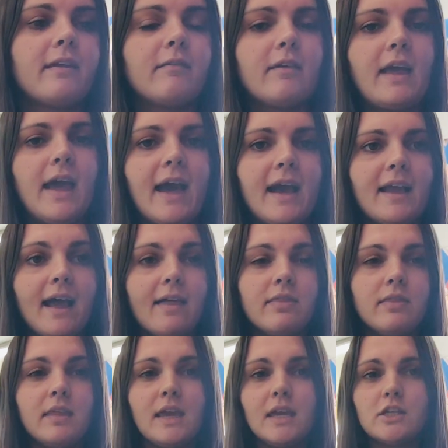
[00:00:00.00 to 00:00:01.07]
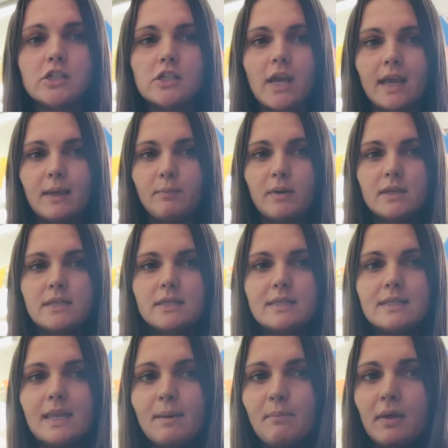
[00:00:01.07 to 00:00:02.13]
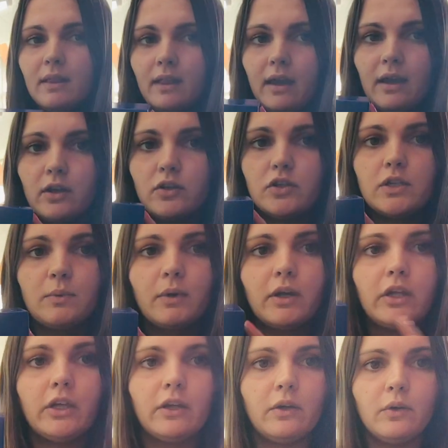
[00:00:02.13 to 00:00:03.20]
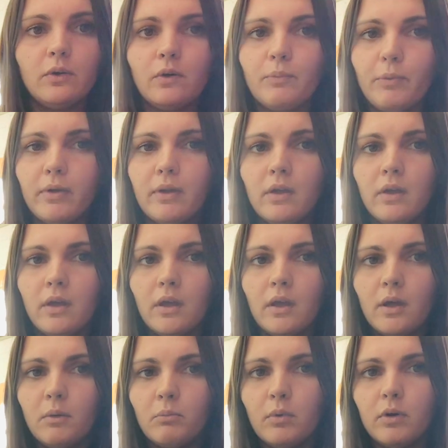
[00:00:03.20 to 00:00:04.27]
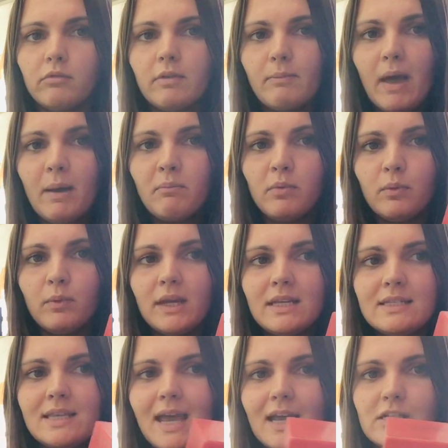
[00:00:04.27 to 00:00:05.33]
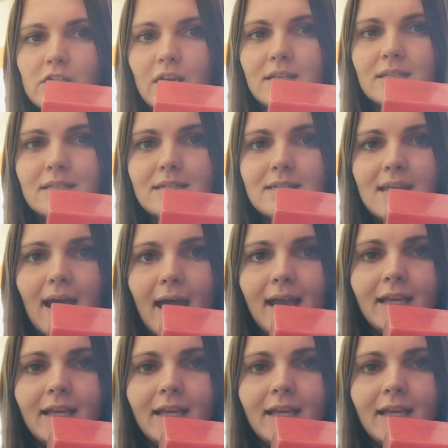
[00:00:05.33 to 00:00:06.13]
Okay, and this shape is similar to a cube, but remember we said yesterday